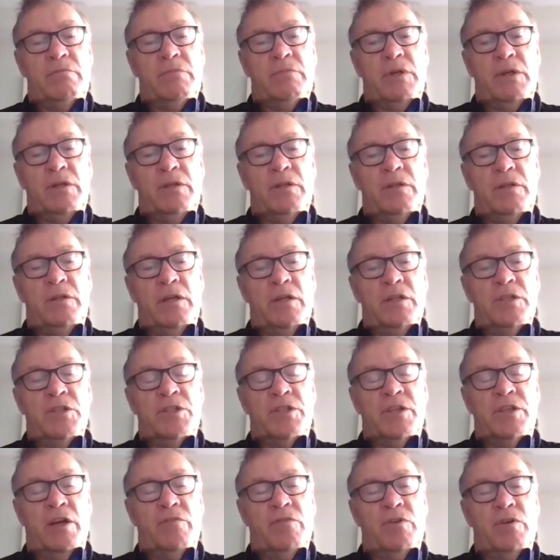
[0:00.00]
in year
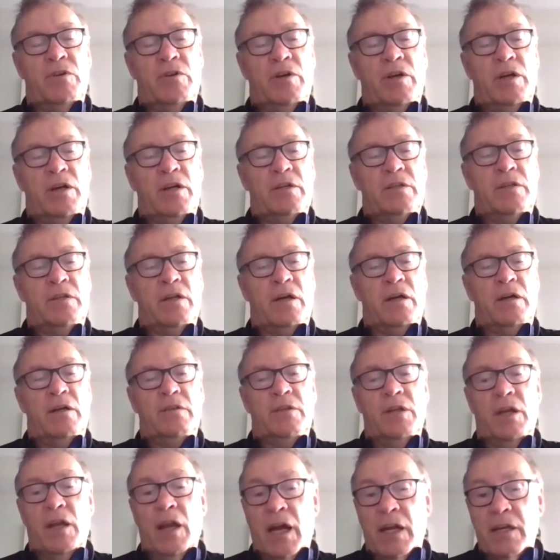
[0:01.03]
7, I had
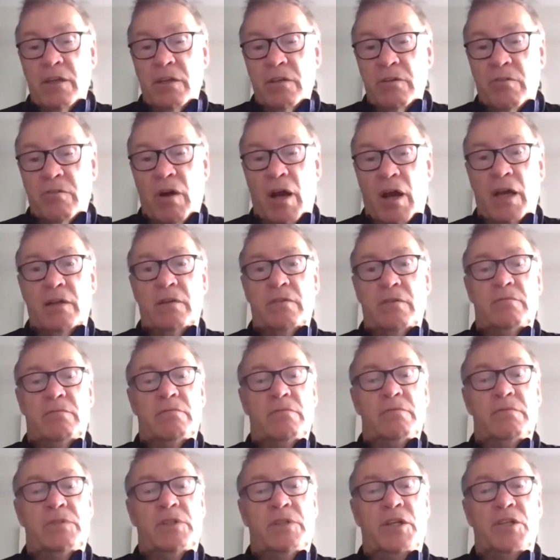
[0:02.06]
the late great
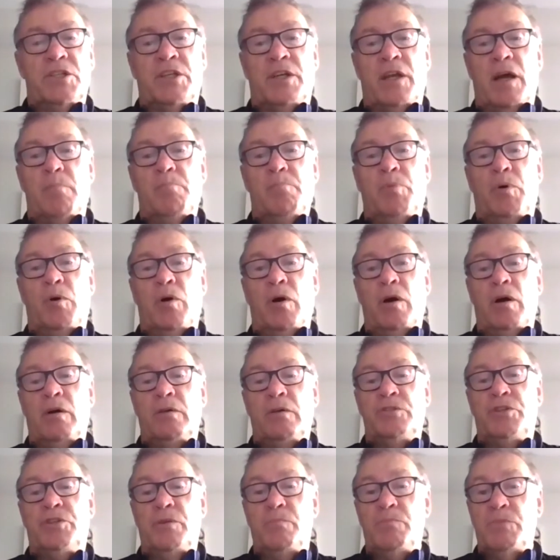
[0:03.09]
Test umpire
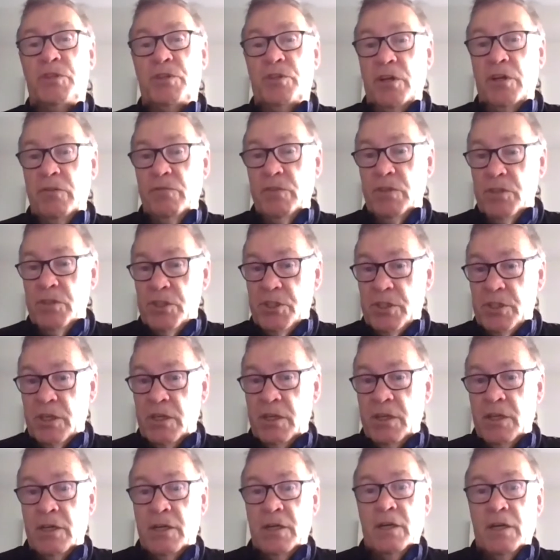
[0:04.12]
Jim Stevens,
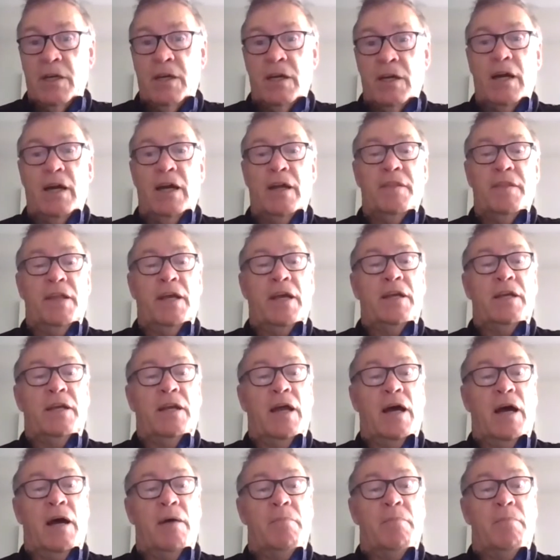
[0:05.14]
and then